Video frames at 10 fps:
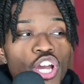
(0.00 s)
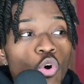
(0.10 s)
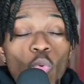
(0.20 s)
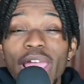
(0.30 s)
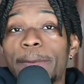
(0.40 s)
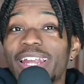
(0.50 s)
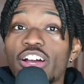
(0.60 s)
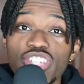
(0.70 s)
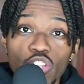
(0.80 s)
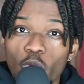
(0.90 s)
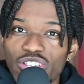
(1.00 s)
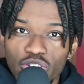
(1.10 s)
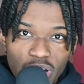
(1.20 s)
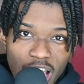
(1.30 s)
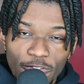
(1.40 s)
wing players in the
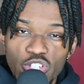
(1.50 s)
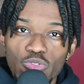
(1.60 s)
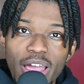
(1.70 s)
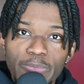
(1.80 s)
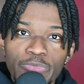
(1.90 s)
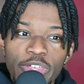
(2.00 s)
Western Conference, right?